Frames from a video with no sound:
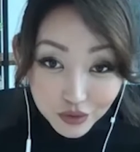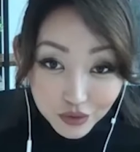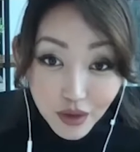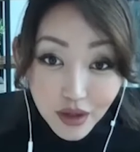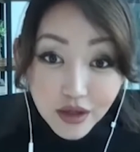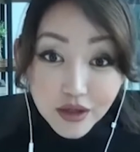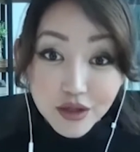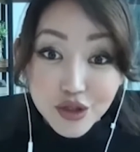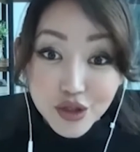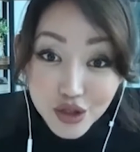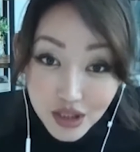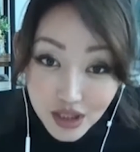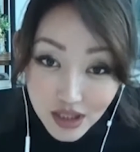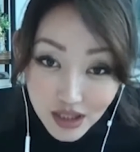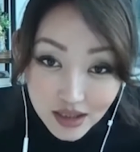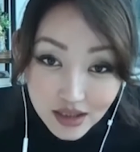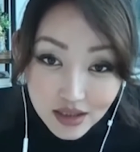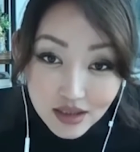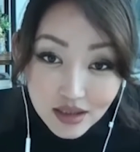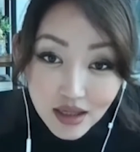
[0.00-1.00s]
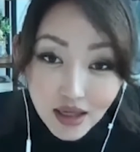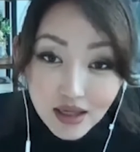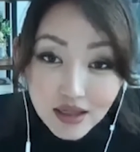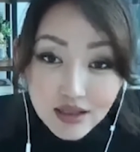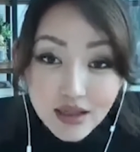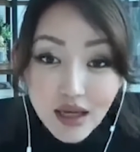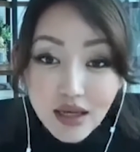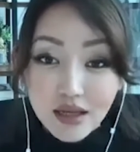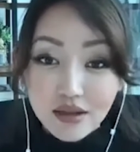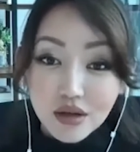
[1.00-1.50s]
wear jeans, they
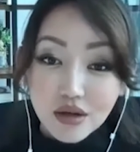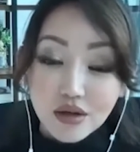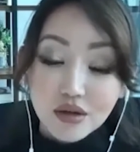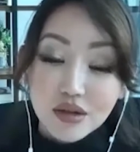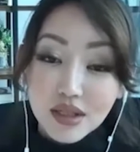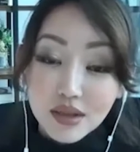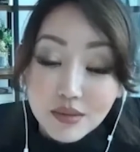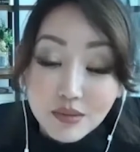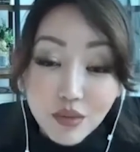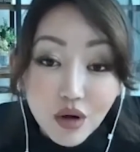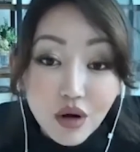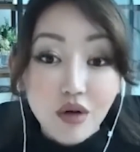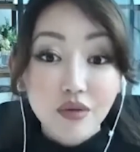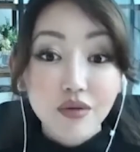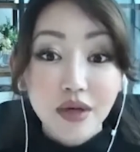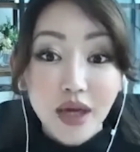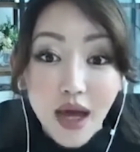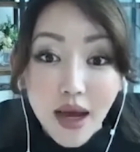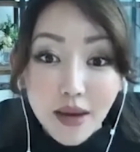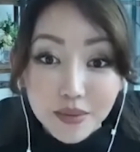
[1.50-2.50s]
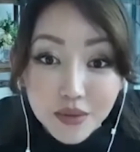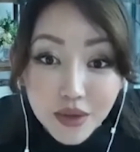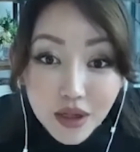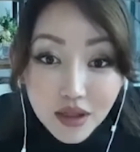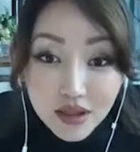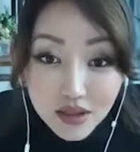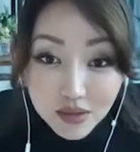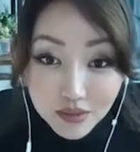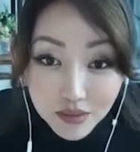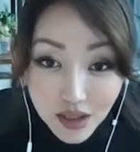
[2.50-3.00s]
say it's a symbol of
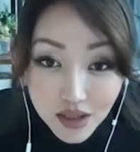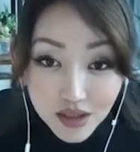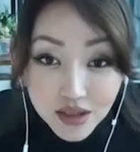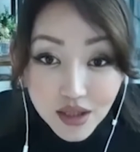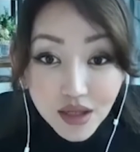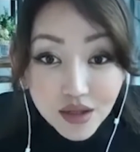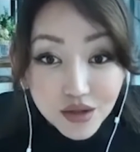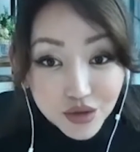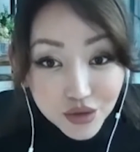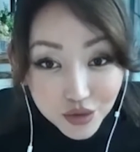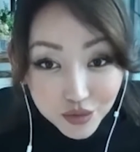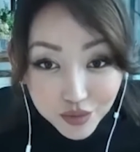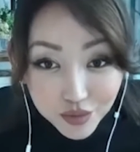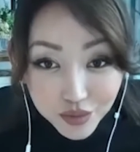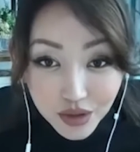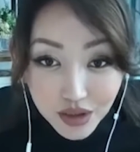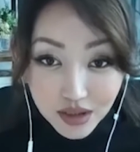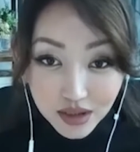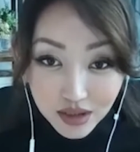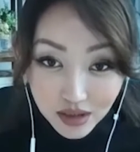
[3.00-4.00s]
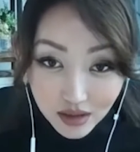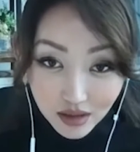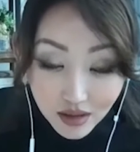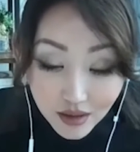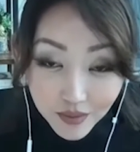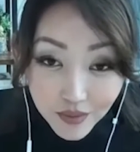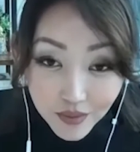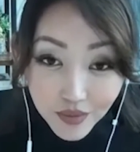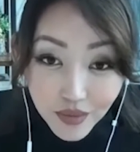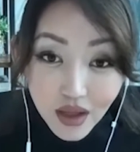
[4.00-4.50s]
capitalism, they send you prison.
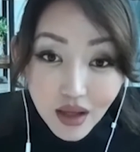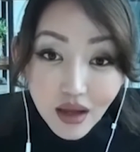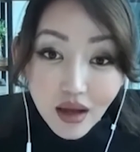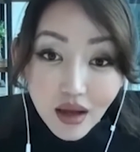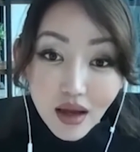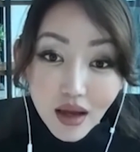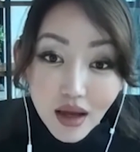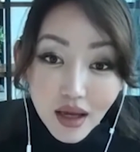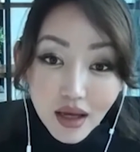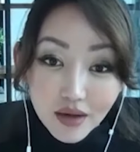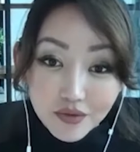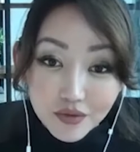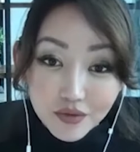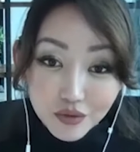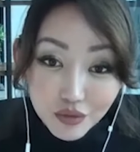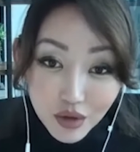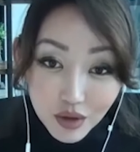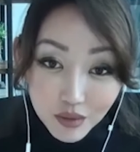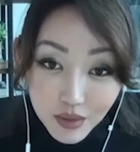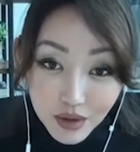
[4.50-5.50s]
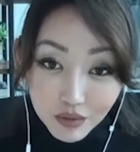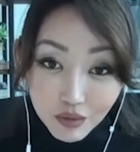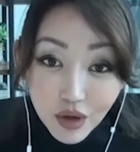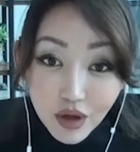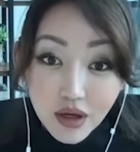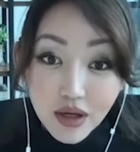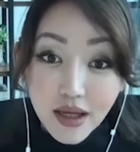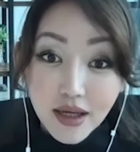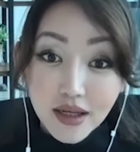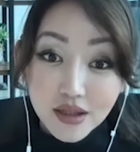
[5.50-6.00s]
If women
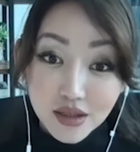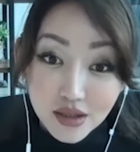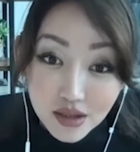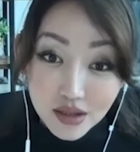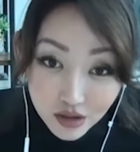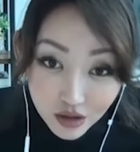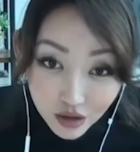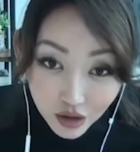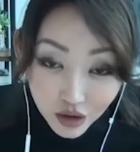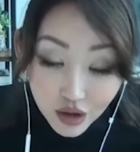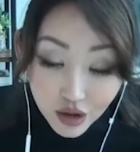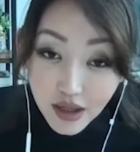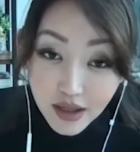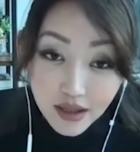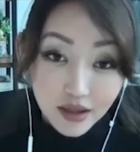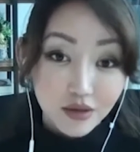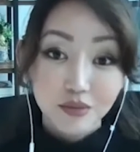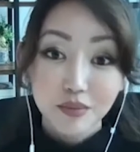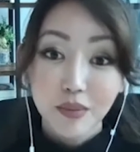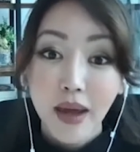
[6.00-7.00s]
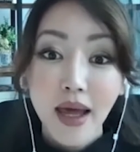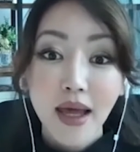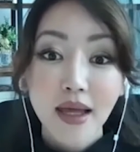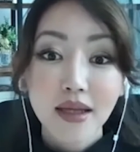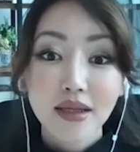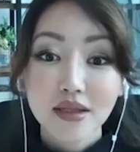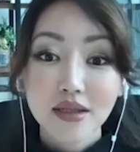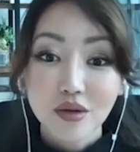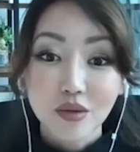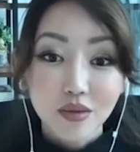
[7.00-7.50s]
wear like skirt, like
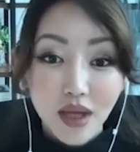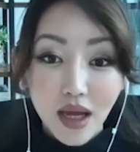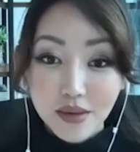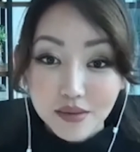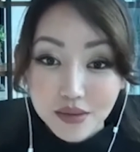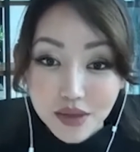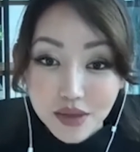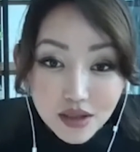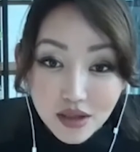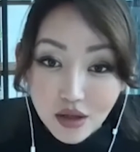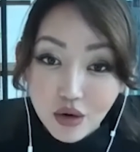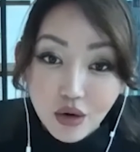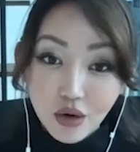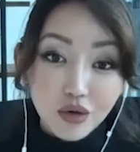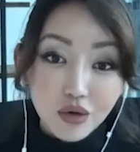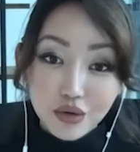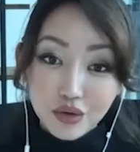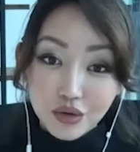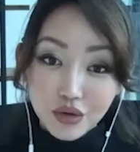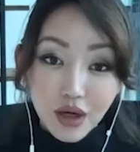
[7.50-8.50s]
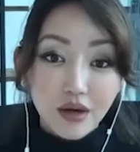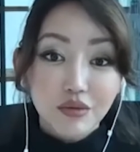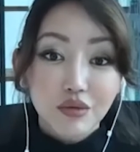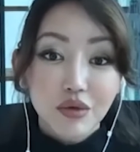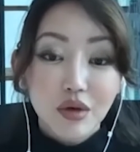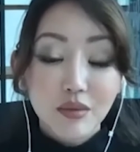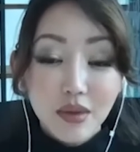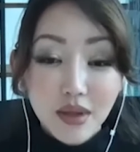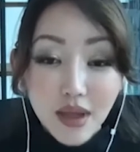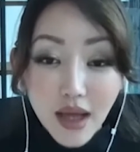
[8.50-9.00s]
pants, sometimes they say, oh, you gotta,
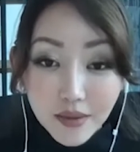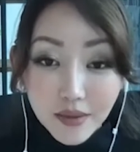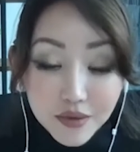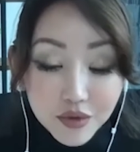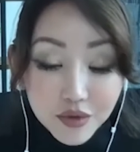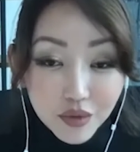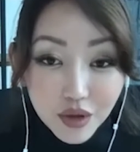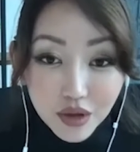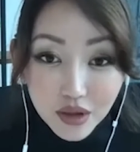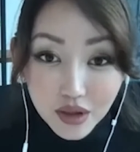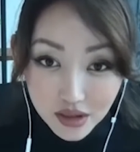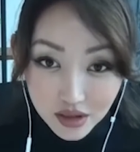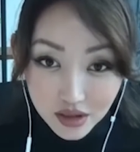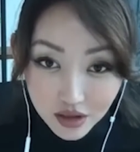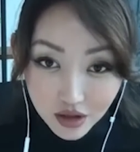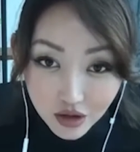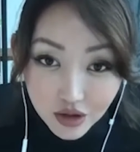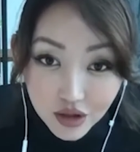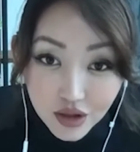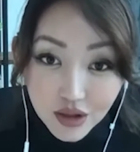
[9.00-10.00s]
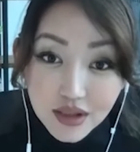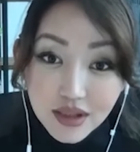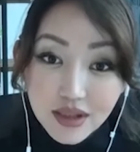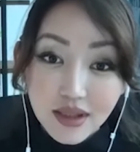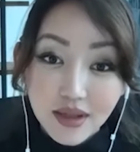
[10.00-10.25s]
women have to wear a skirt.